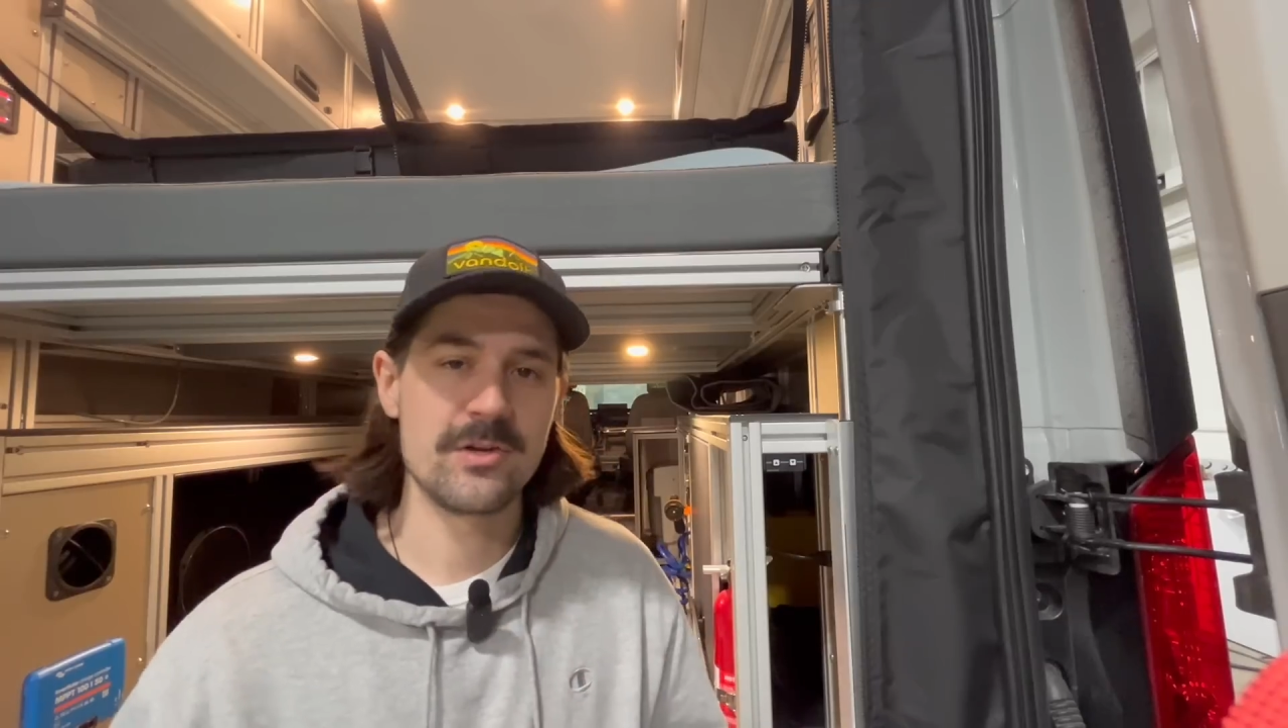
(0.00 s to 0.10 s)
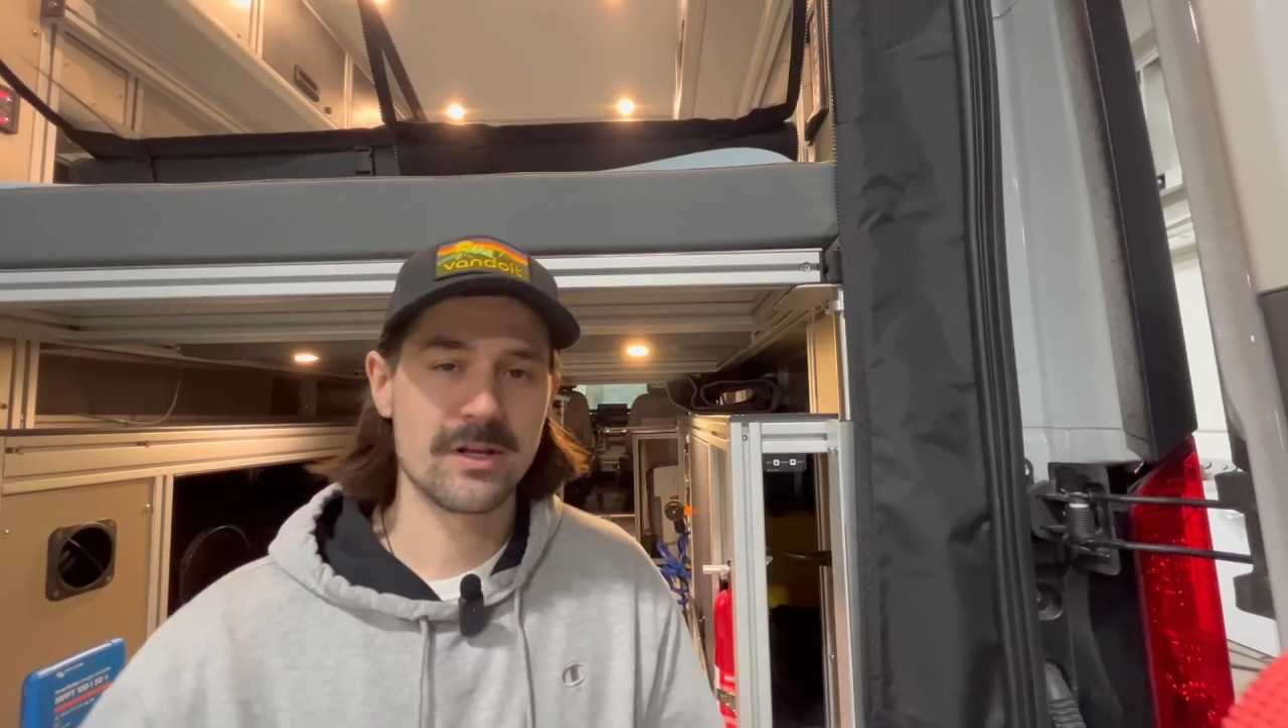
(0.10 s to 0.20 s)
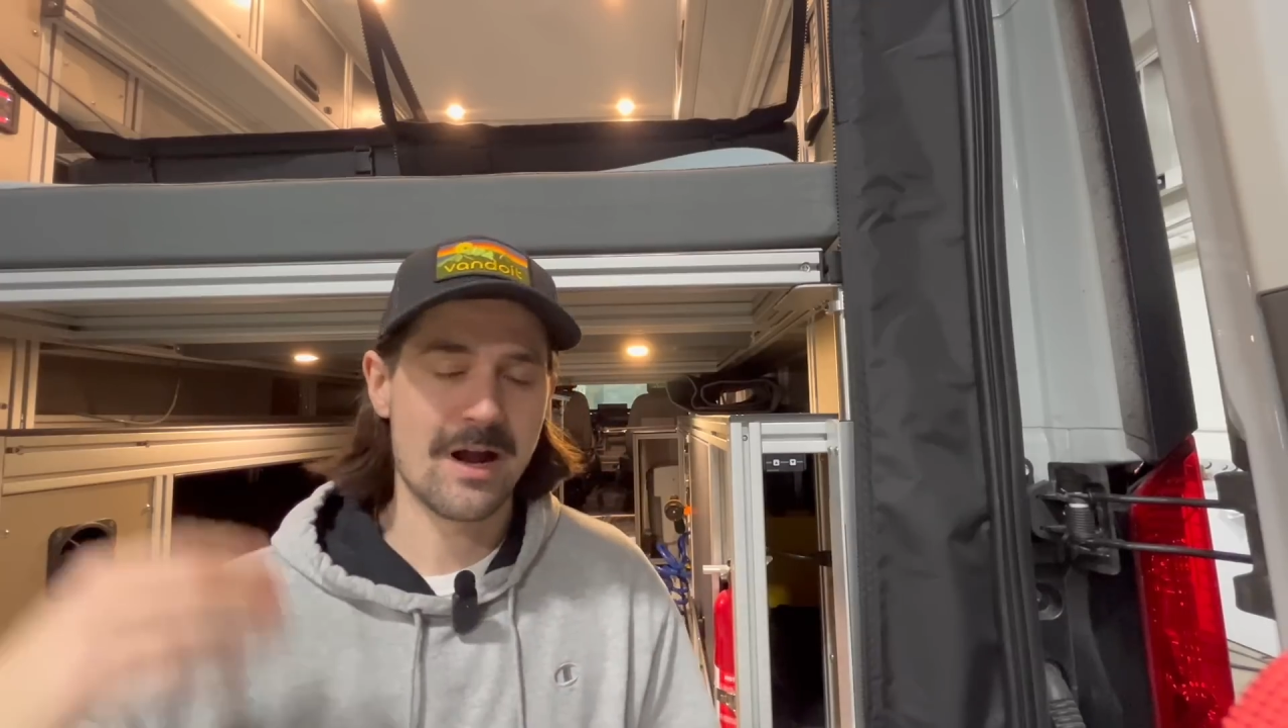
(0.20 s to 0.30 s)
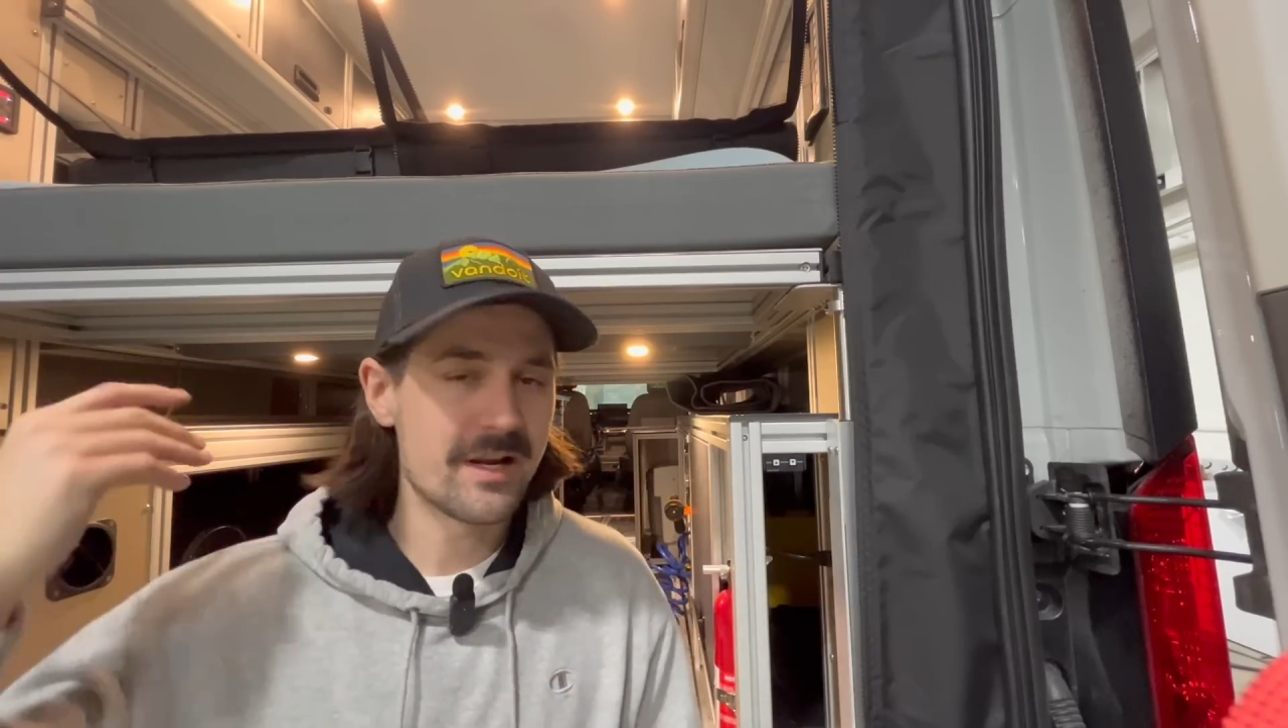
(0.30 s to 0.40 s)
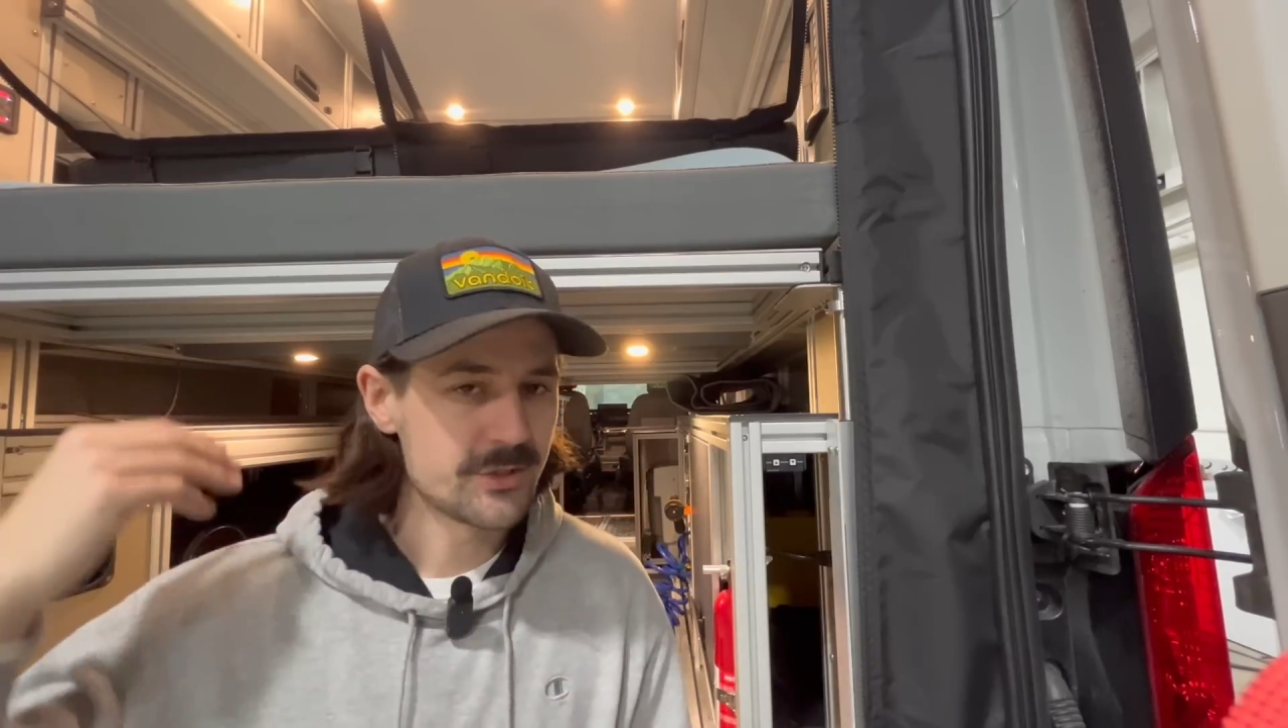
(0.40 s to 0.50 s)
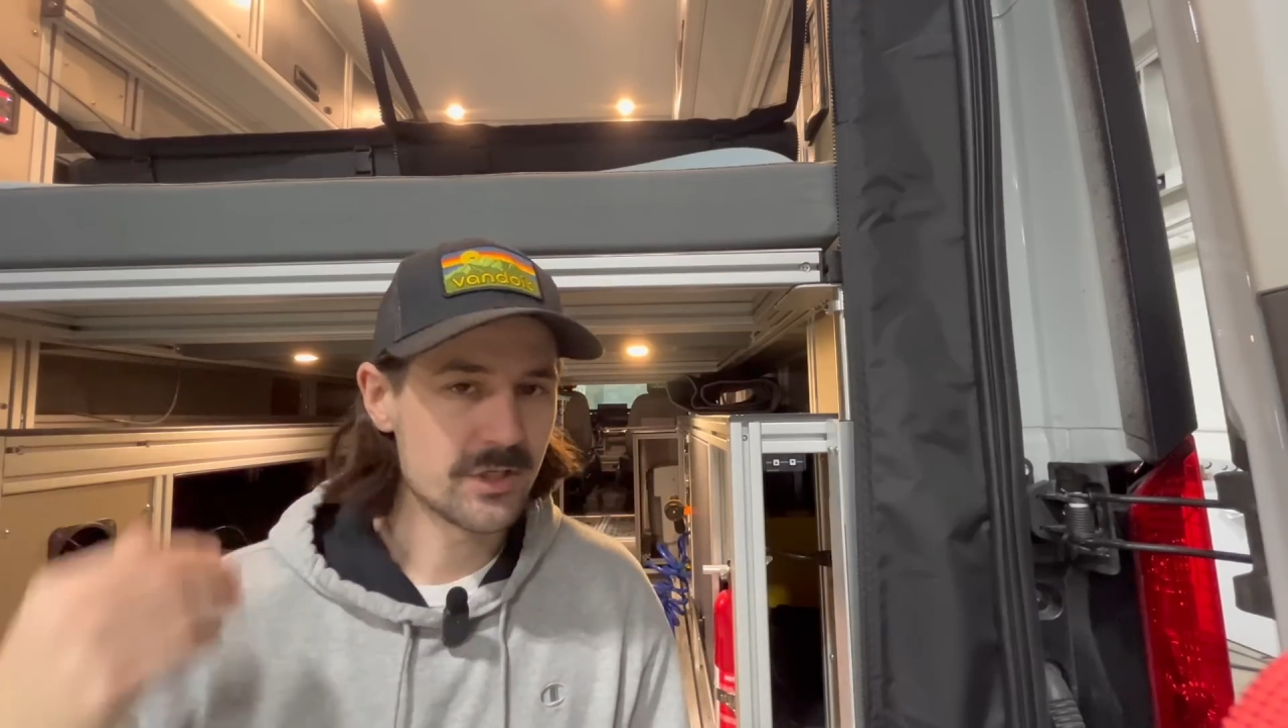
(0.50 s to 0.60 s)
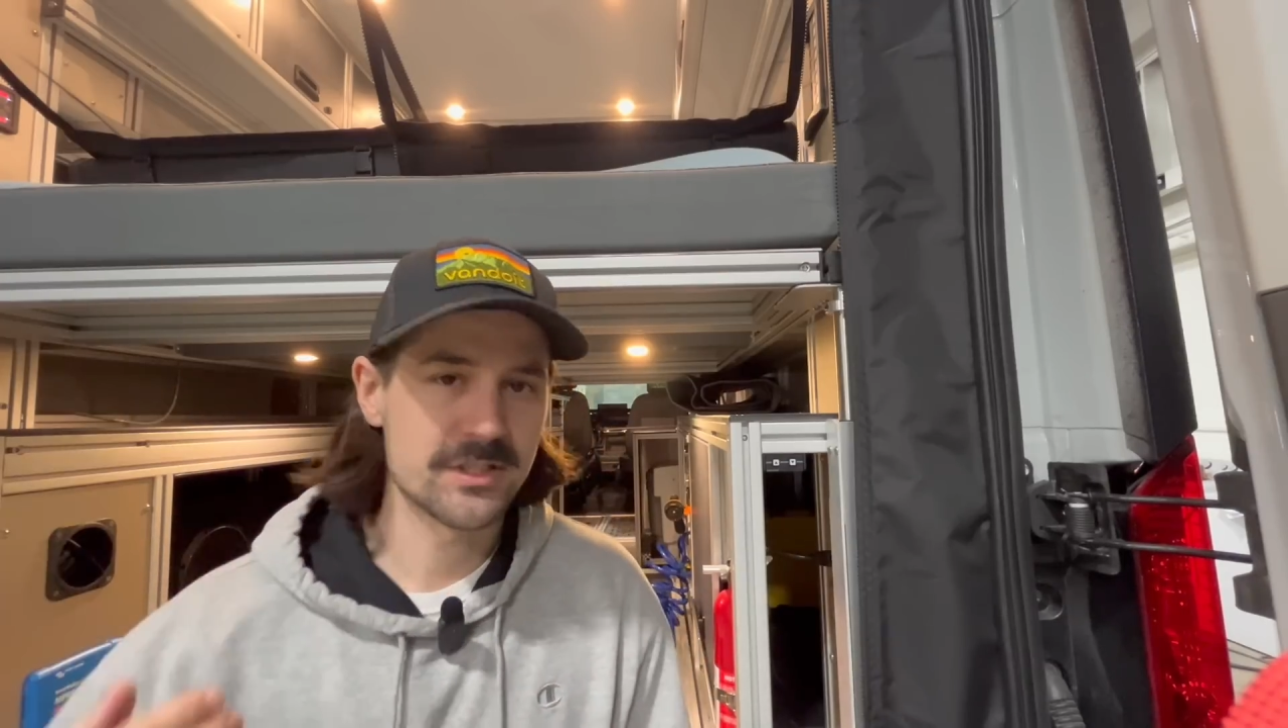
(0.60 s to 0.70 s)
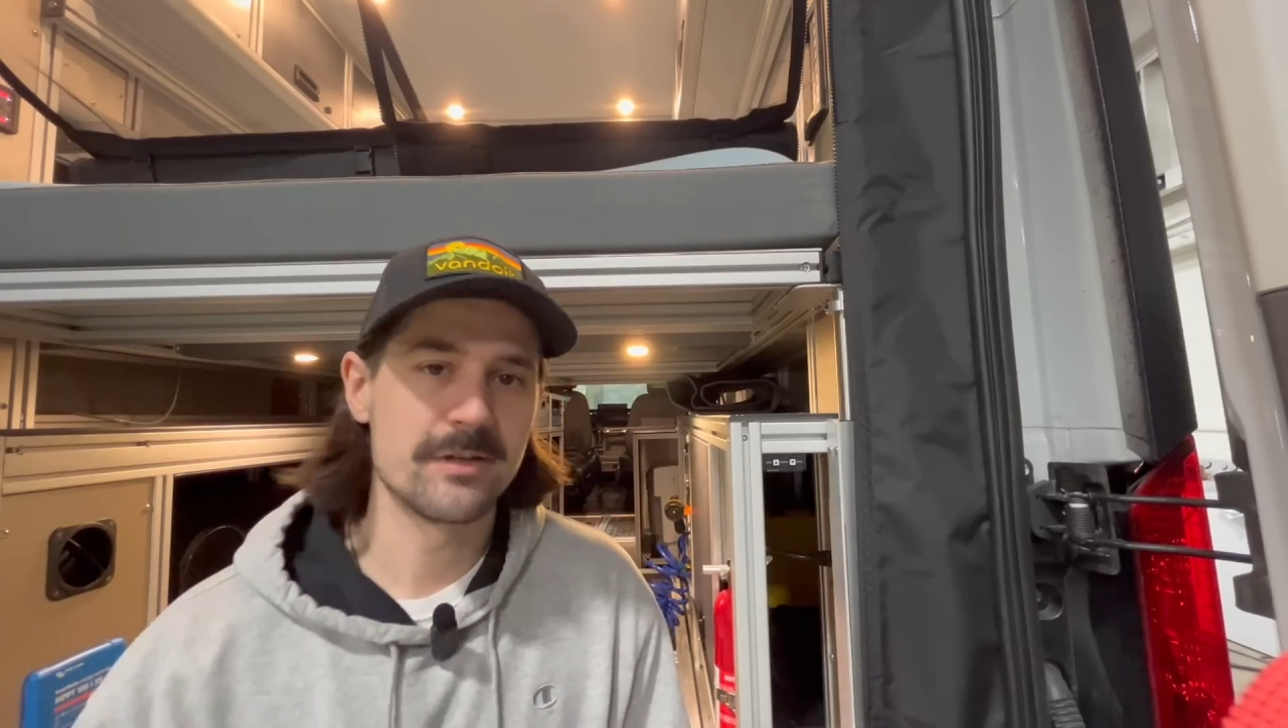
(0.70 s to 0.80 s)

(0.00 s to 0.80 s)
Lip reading: you can height adjust